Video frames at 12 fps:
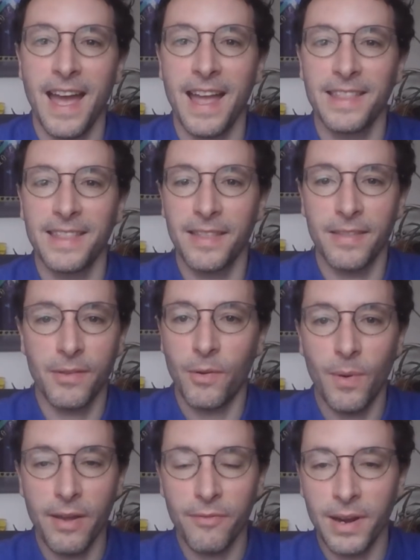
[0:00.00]
And
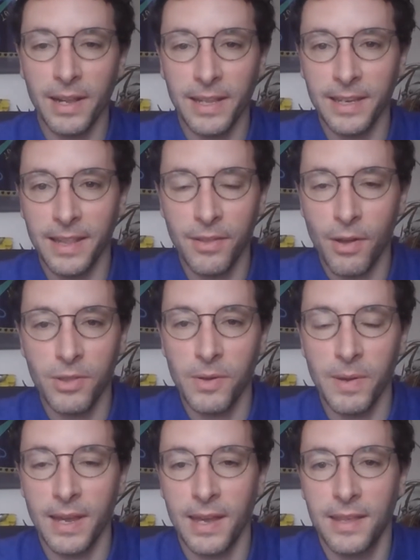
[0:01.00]
quite frankly, they're not
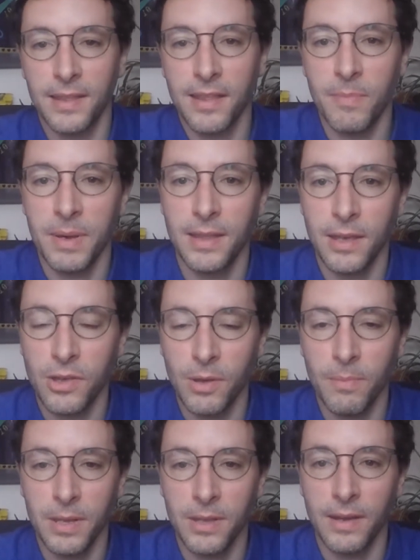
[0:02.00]
doing it at the speed they
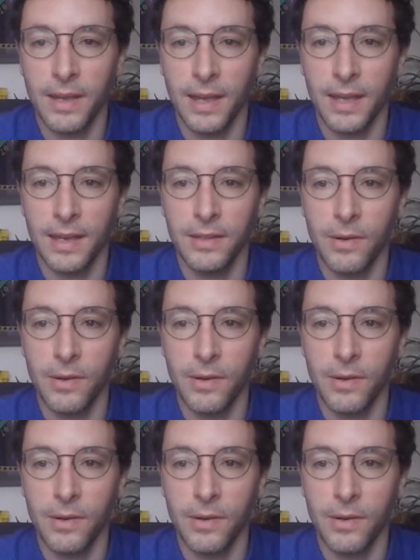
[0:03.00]
should be doing it.